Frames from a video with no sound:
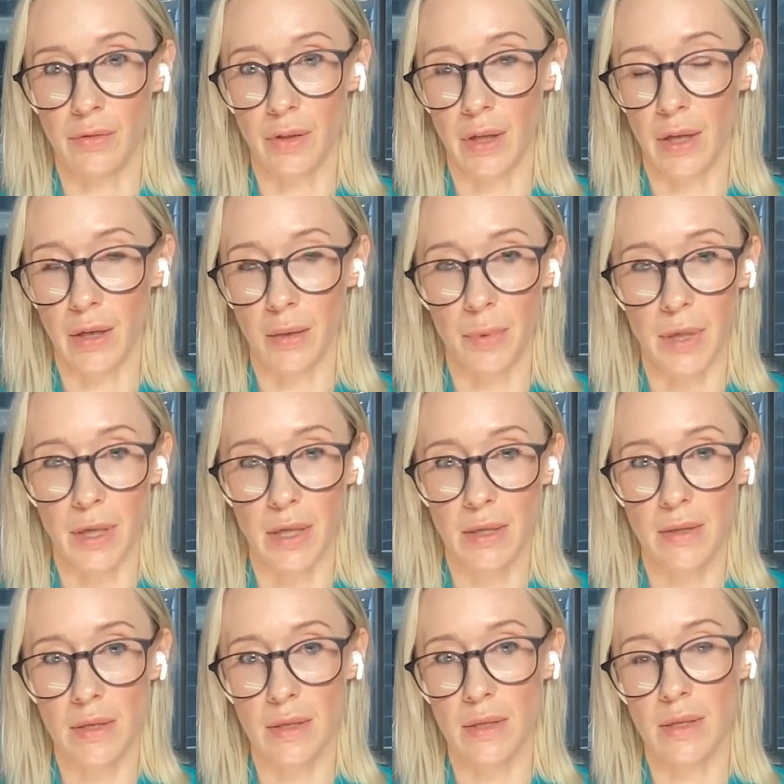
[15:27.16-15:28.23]
for the NDP
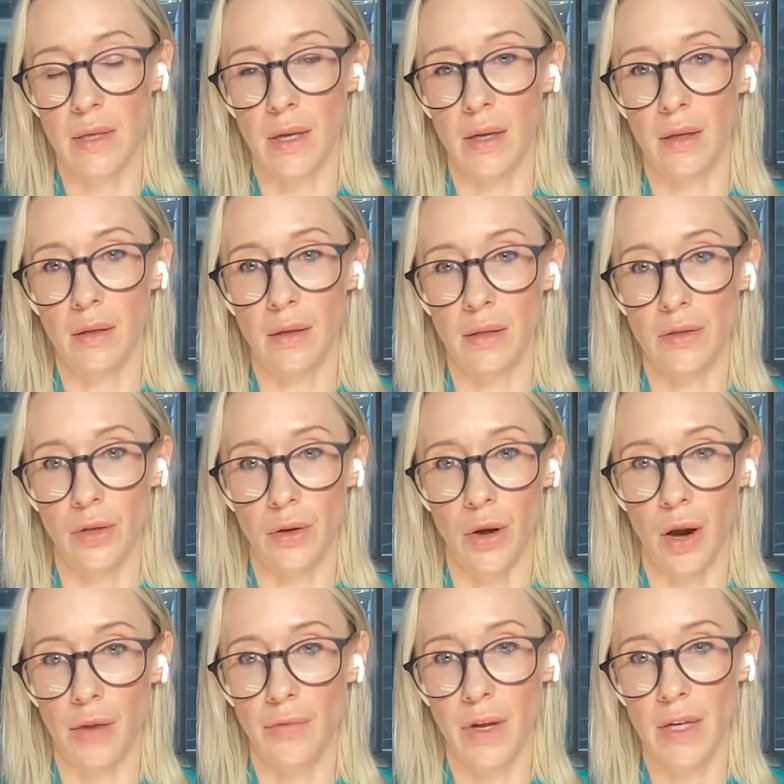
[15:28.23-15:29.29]
since they took
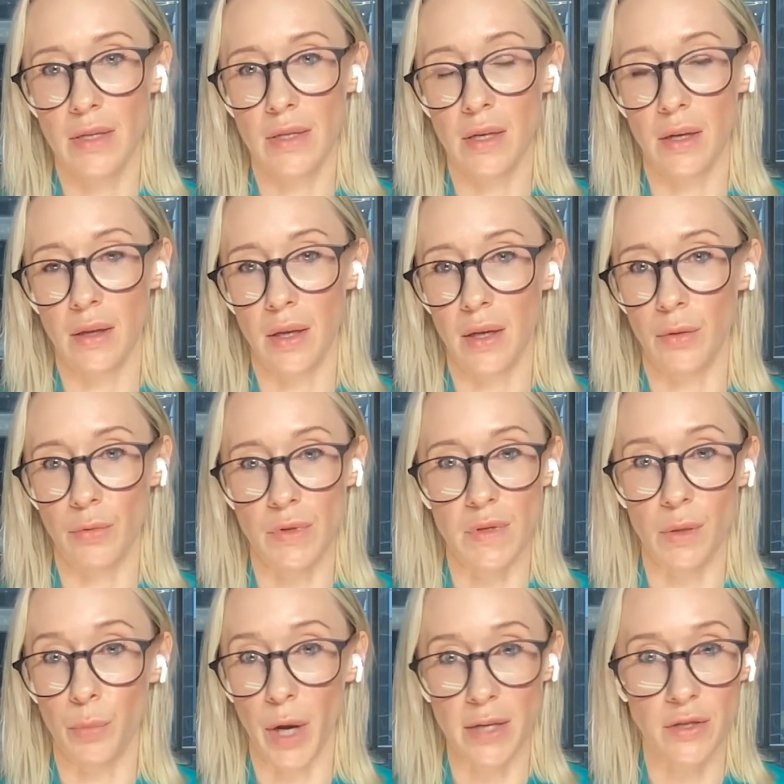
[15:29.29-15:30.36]
office, and I think it was
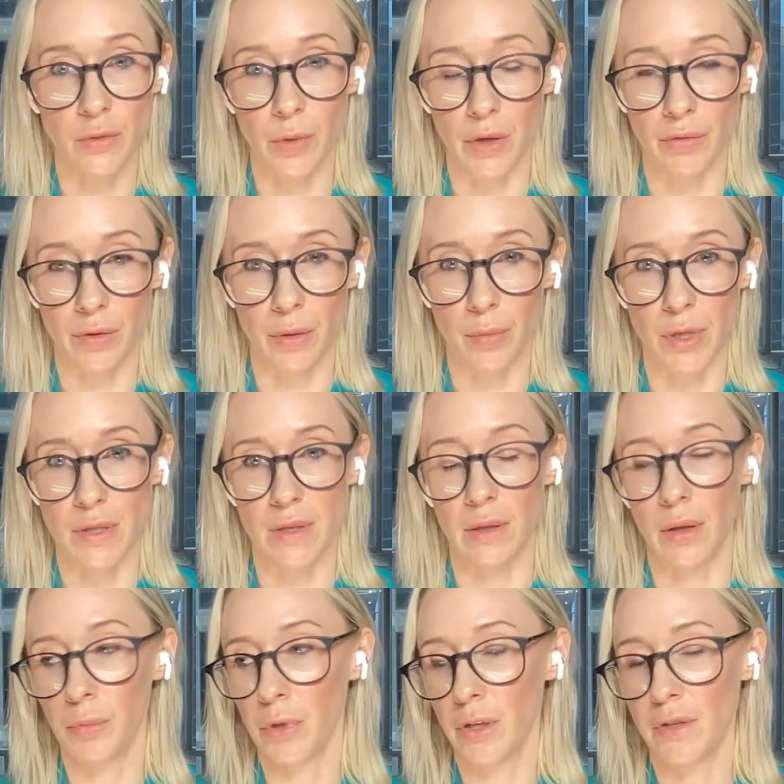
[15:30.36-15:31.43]
the best one for the BC
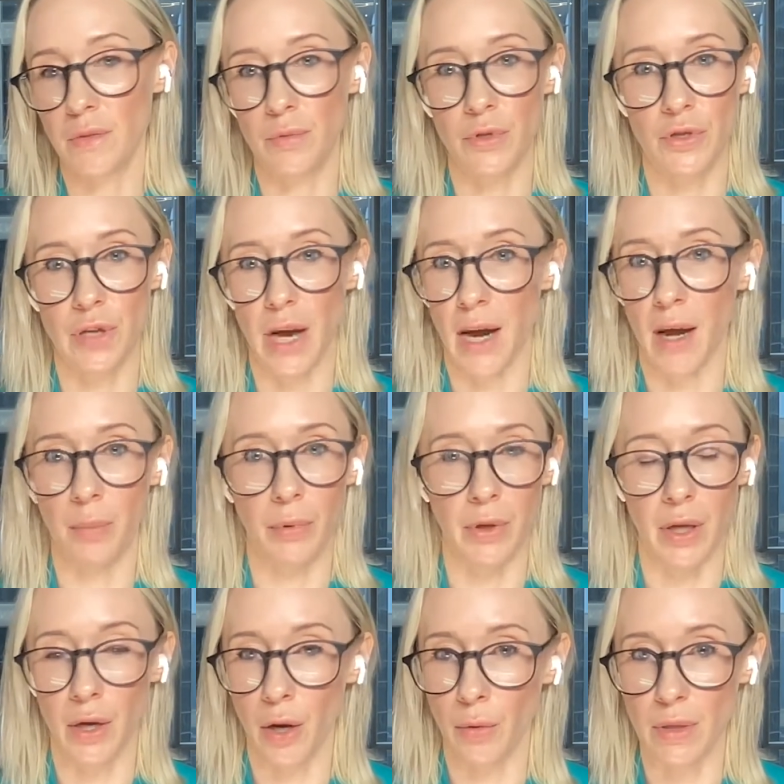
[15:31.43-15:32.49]
Liberals, which
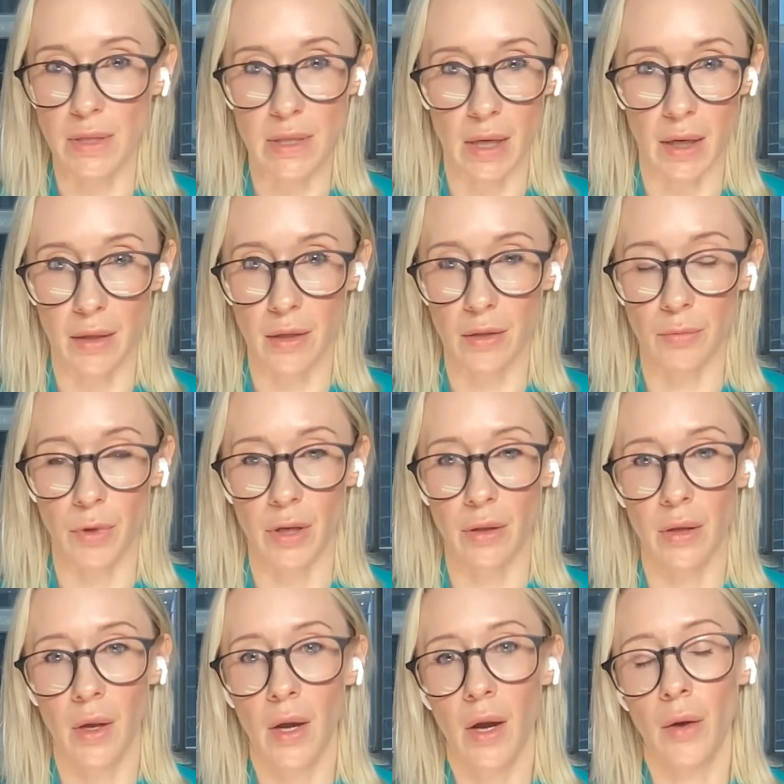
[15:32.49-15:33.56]
happily coincided
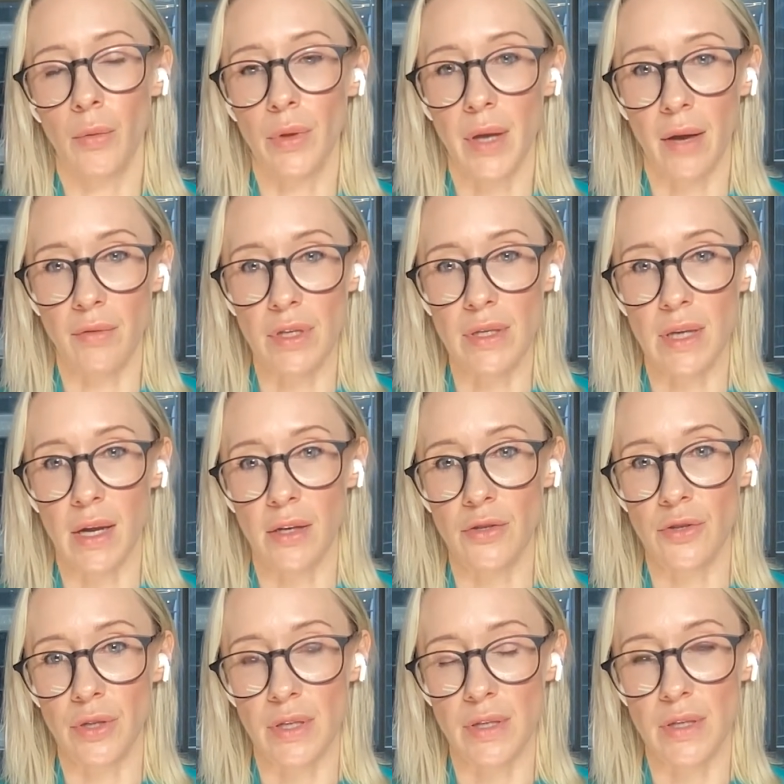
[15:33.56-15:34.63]
with Kevin's
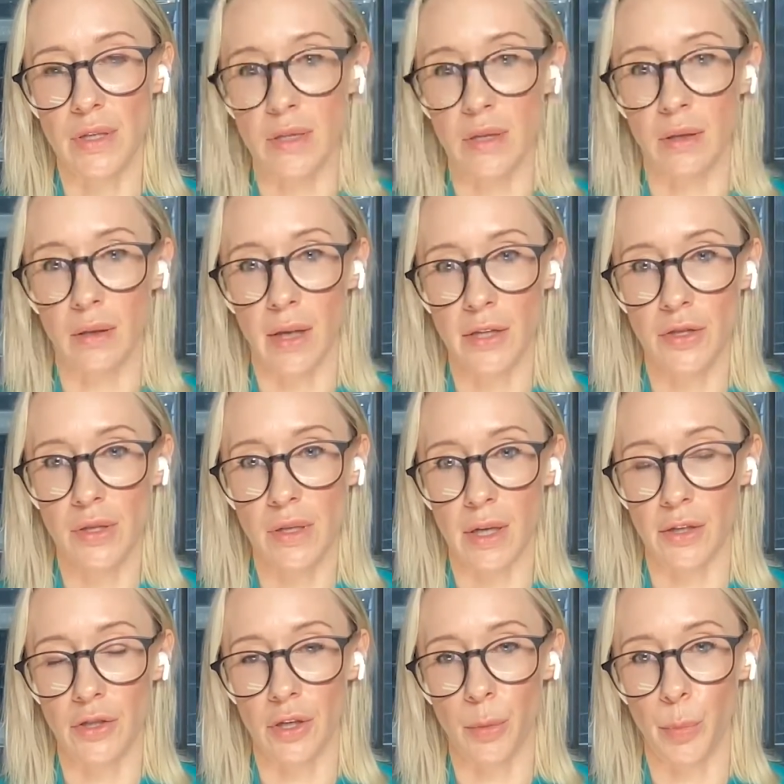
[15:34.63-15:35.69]
entrance into the
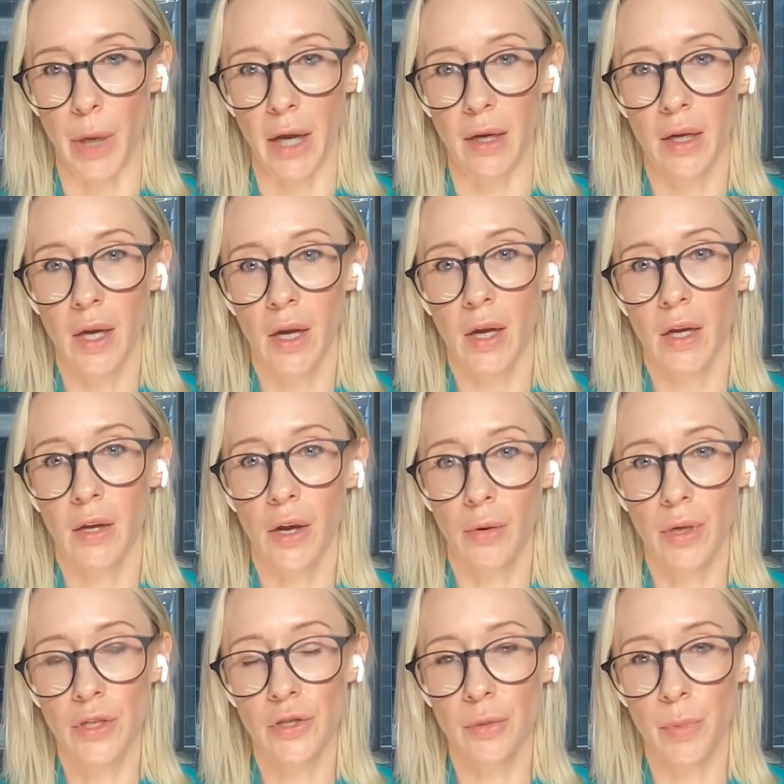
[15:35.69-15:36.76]
legislature. But no
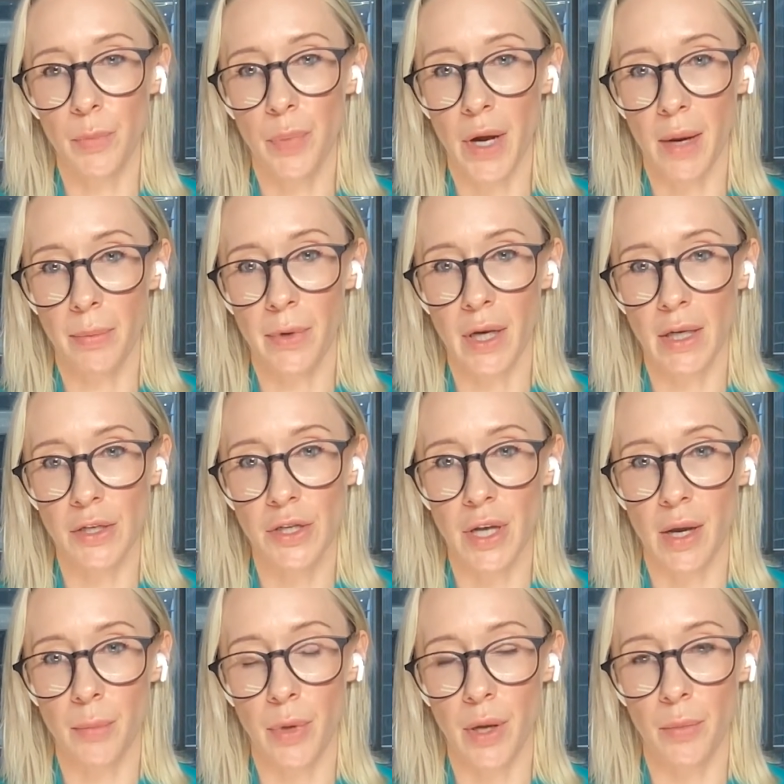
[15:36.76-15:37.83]
one should be popping any
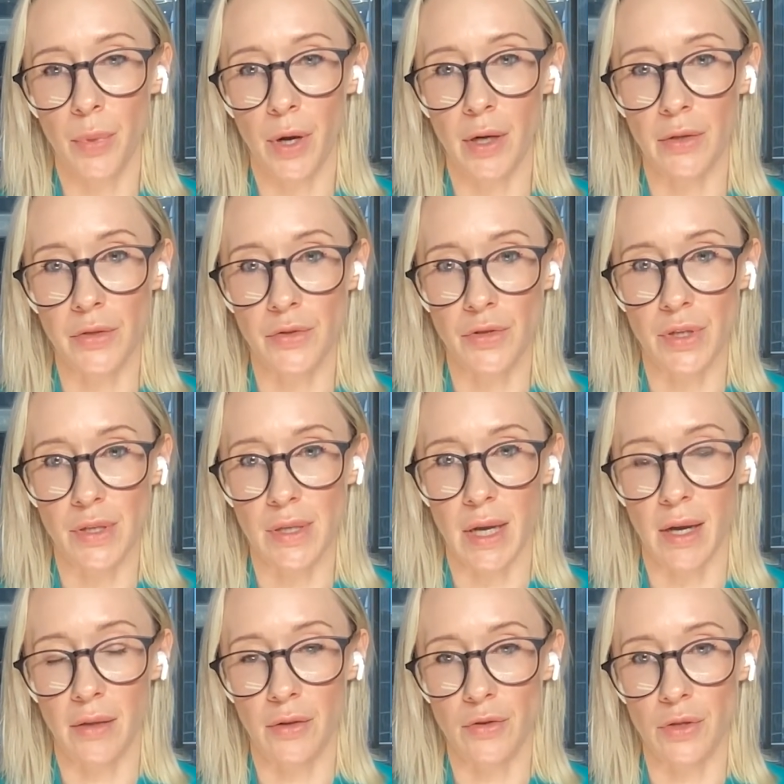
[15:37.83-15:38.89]
champagne bottles just
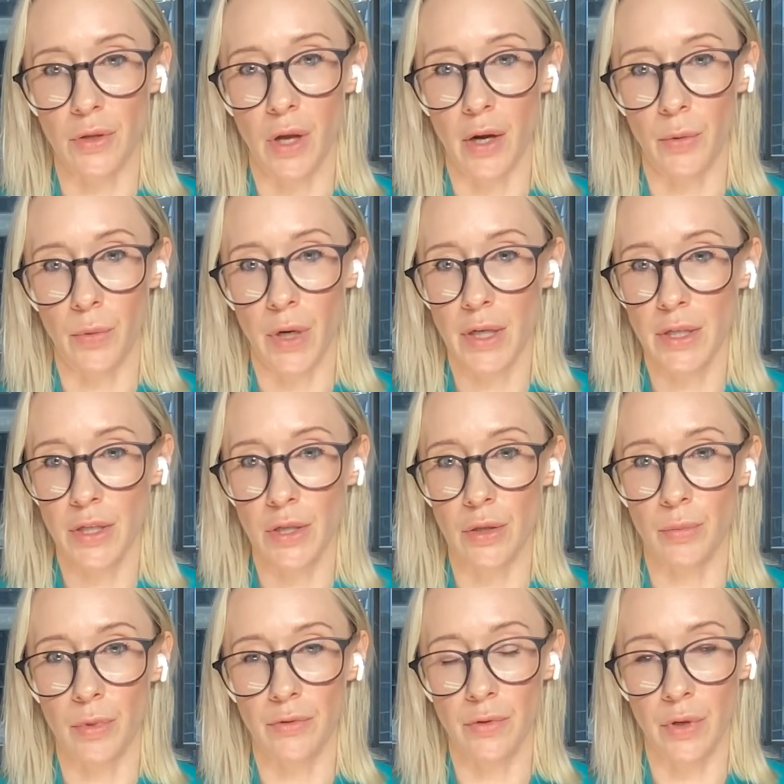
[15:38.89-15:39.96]
yet. There's a lot of work to
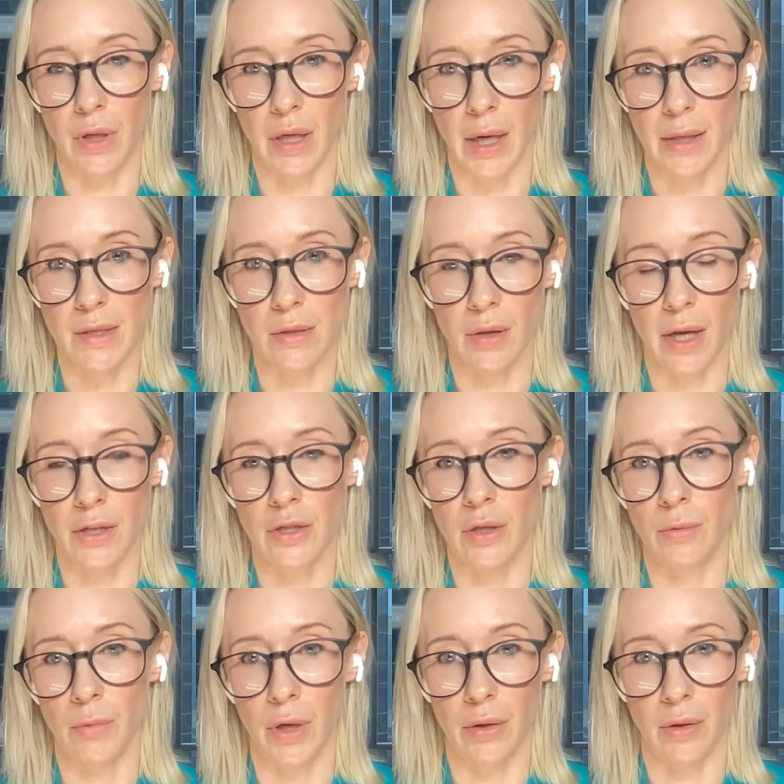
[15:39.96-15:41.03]
do before the next
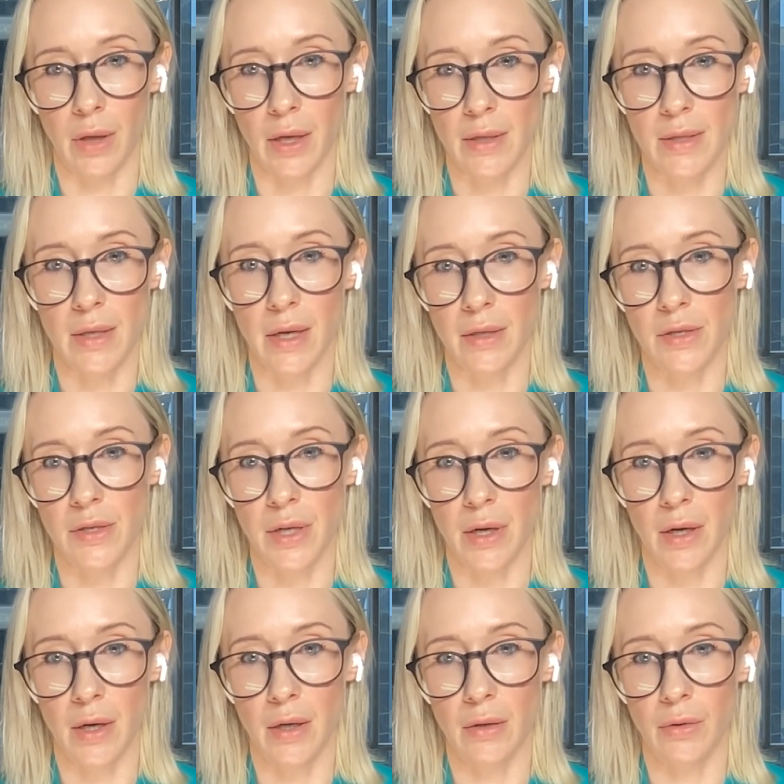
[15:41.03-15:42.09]
election, whether that's next
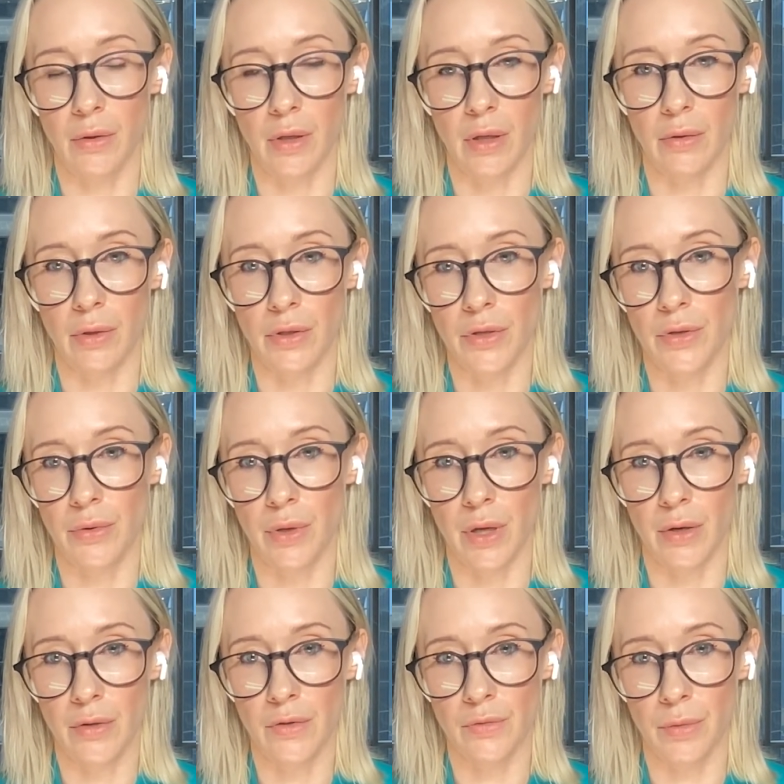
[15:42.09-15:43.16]
year or 2
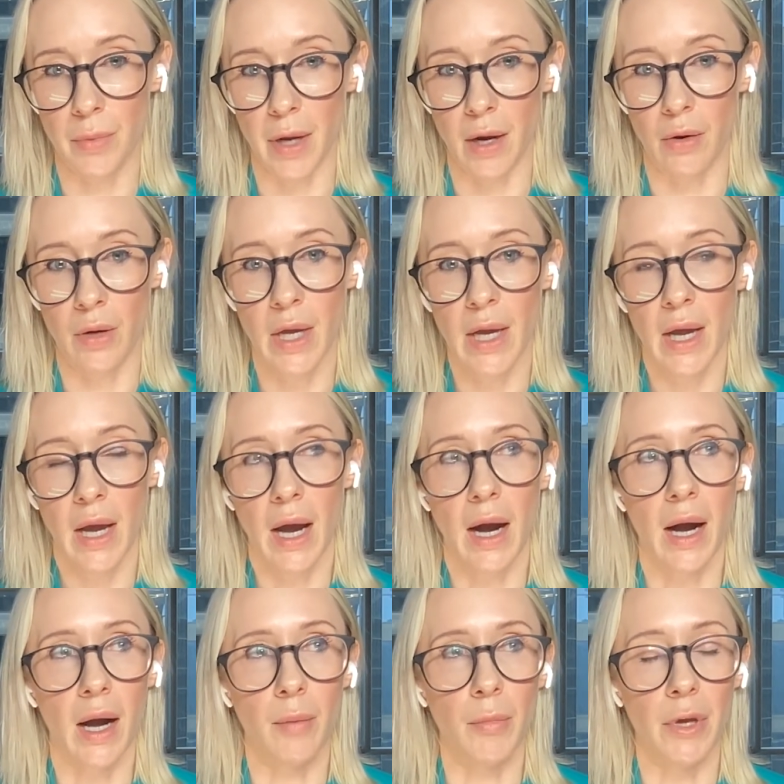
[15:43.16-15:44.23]
years from now.
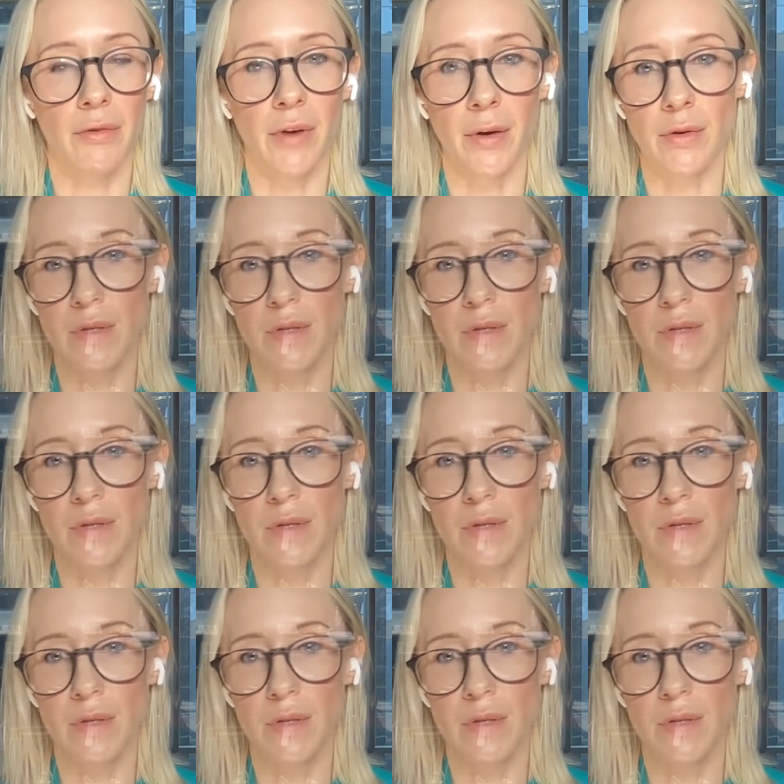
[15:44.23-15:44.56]
If I